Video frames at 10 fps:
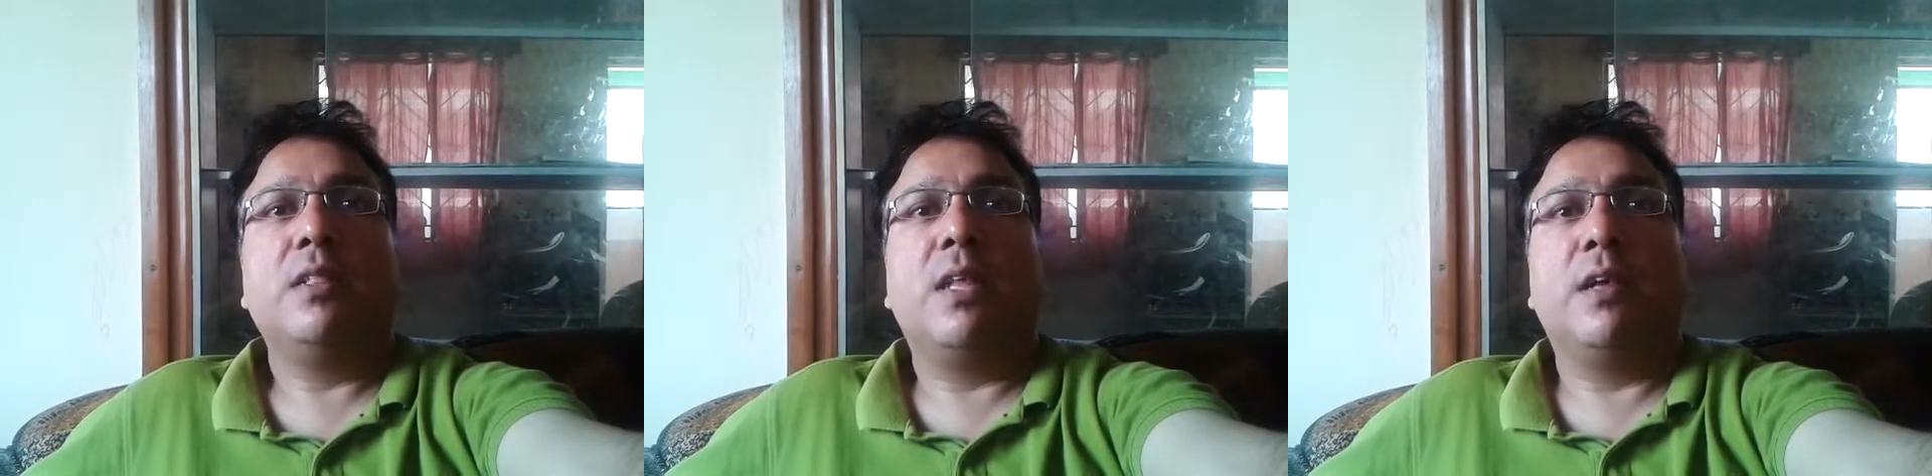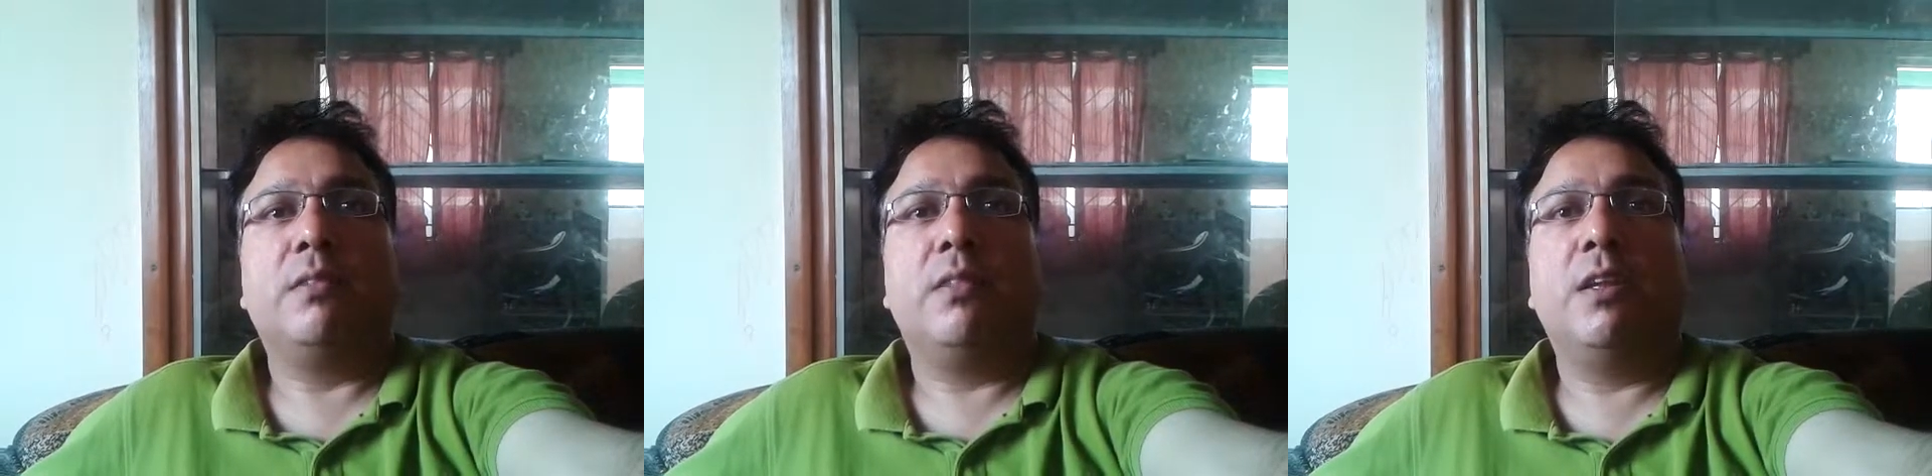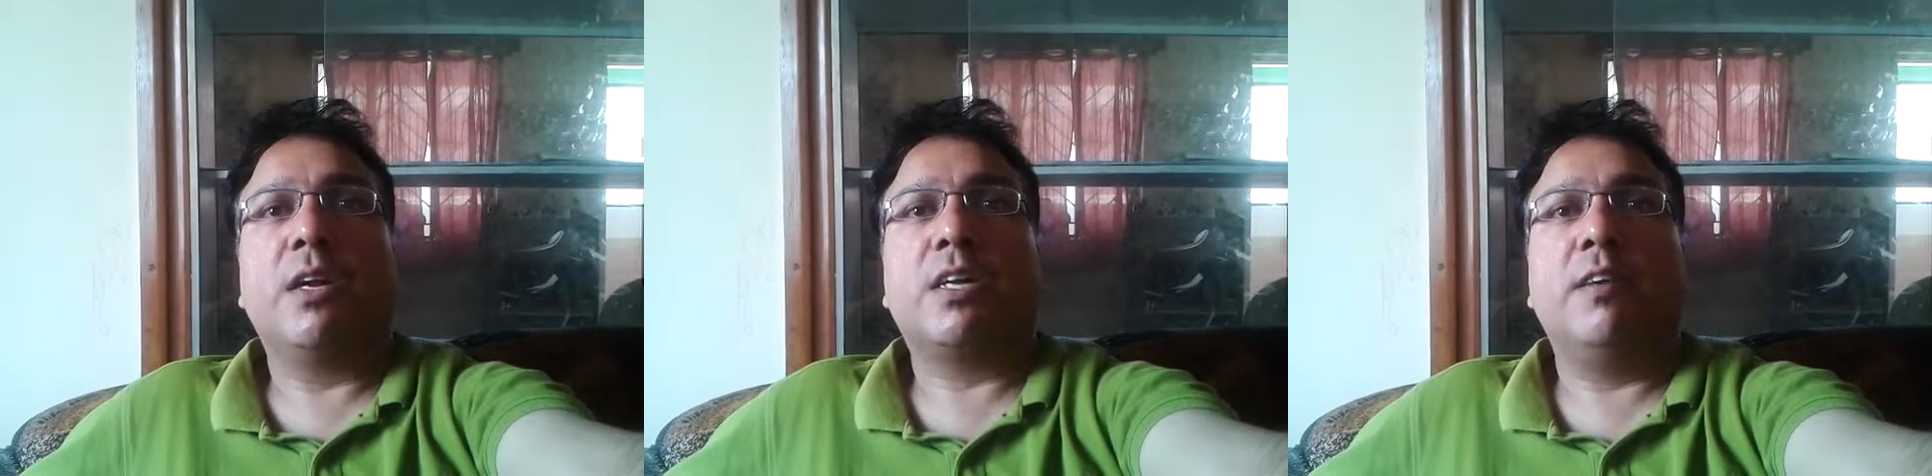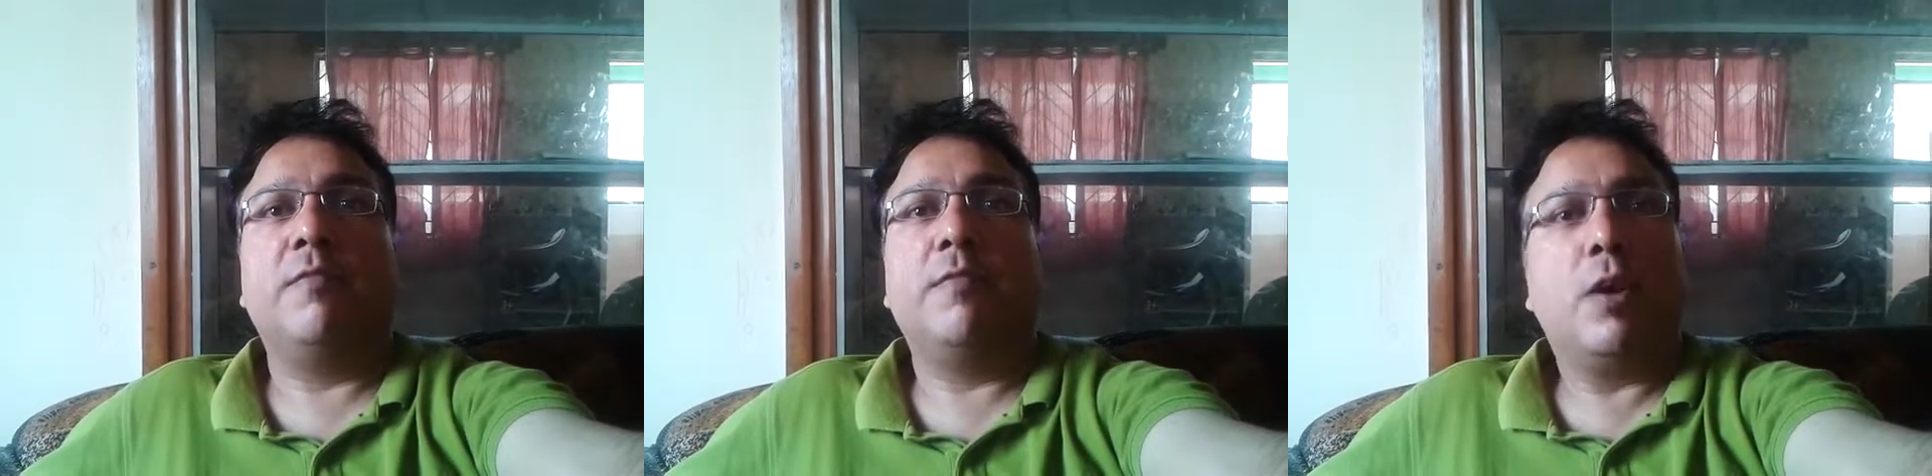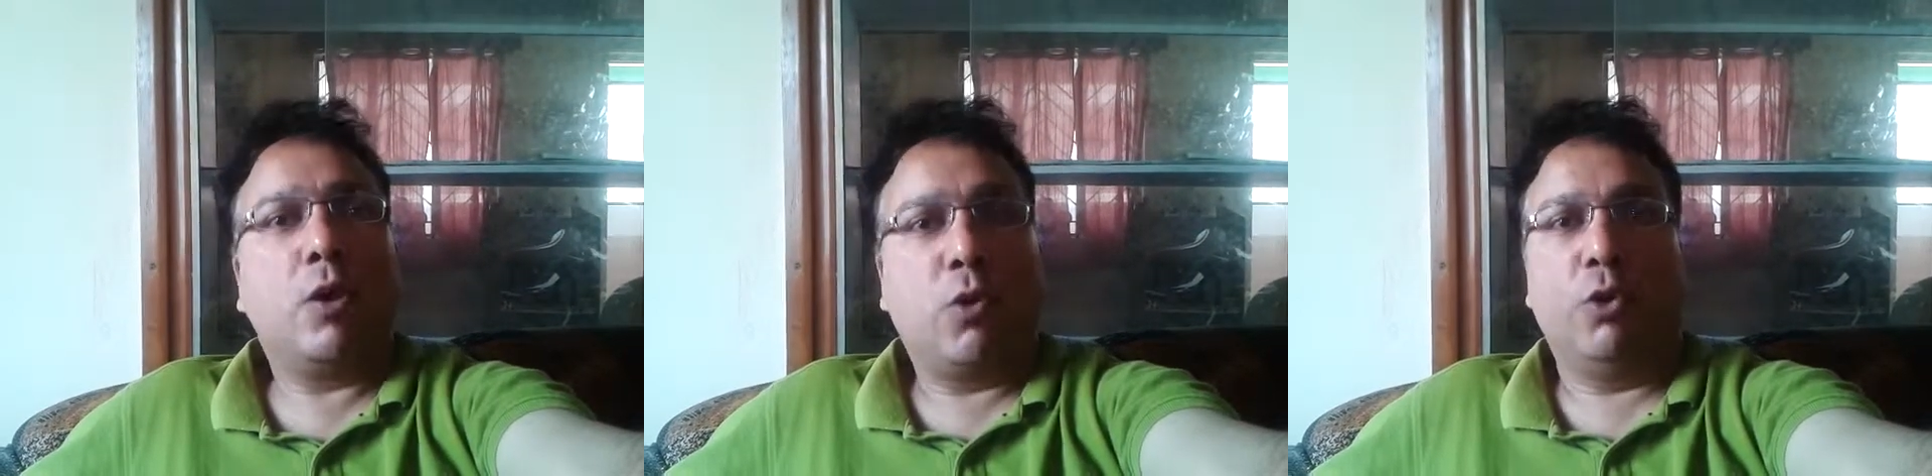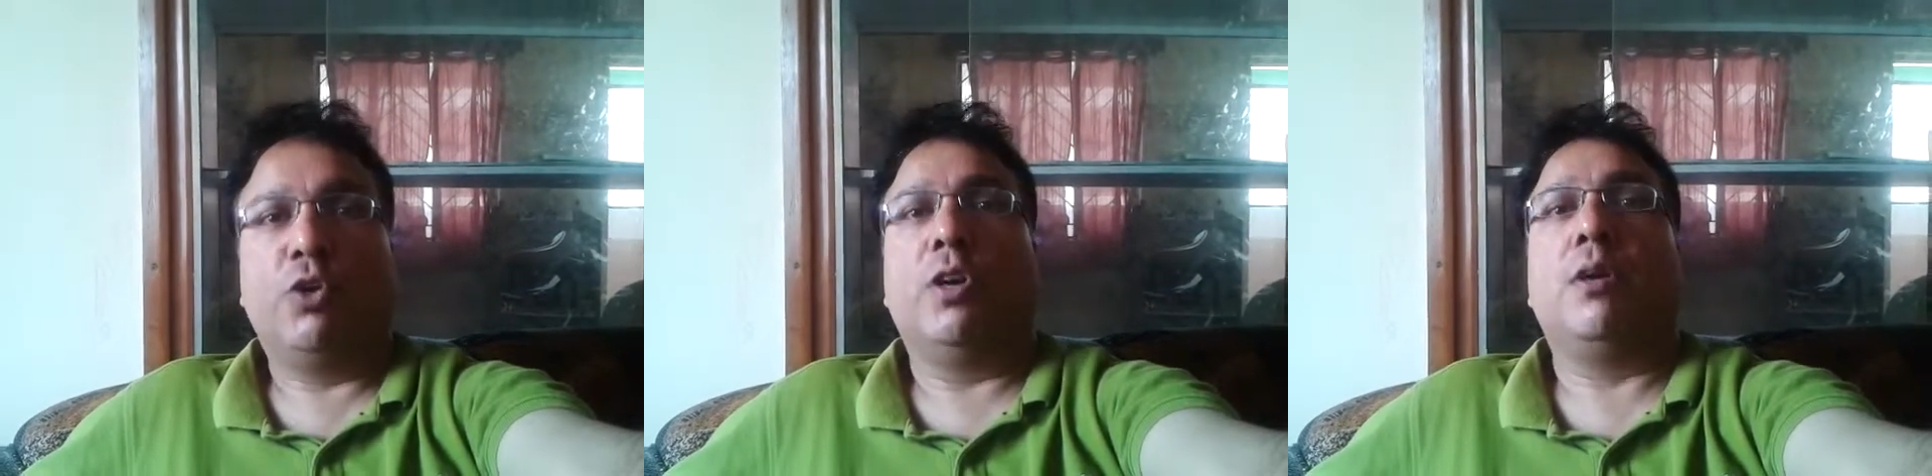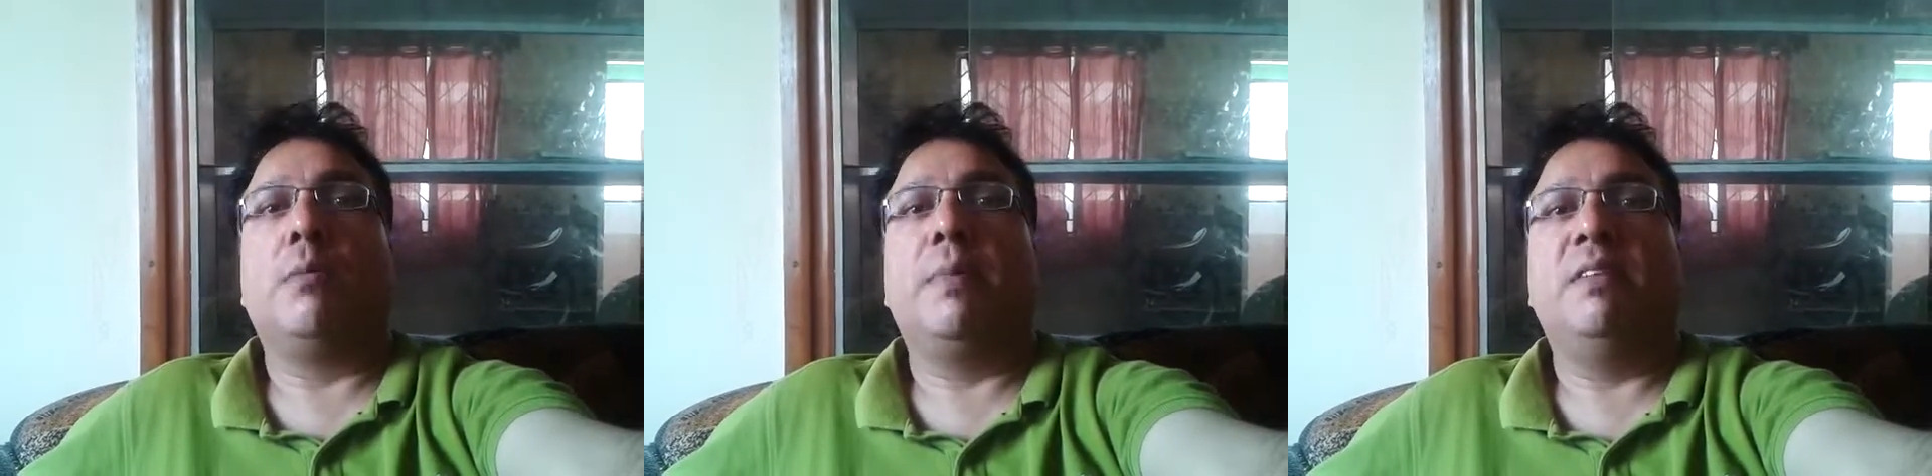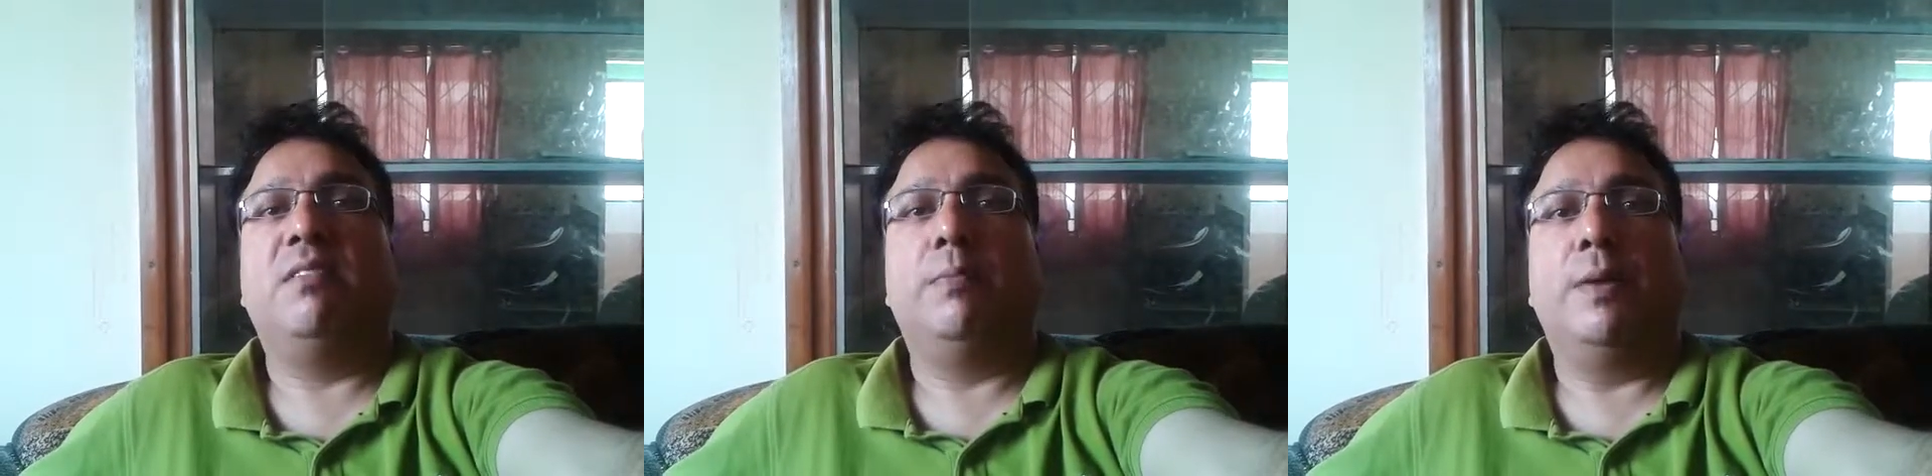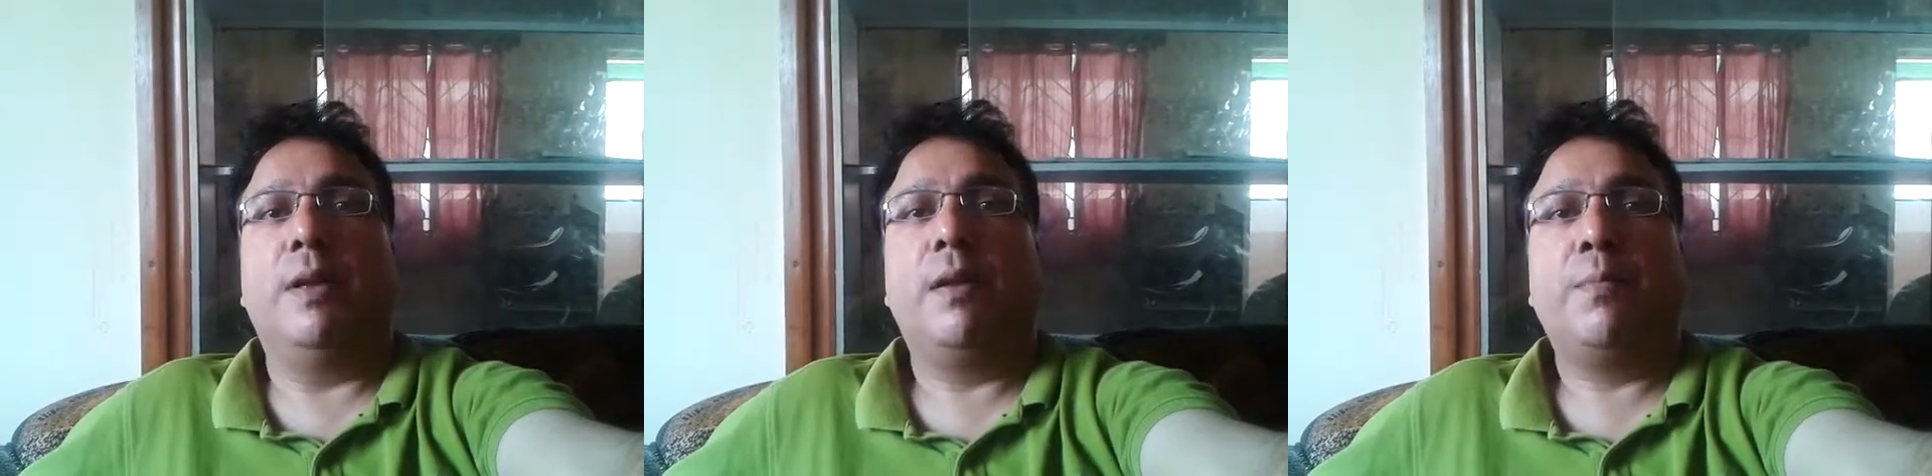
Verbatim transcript: the deductive closure principle.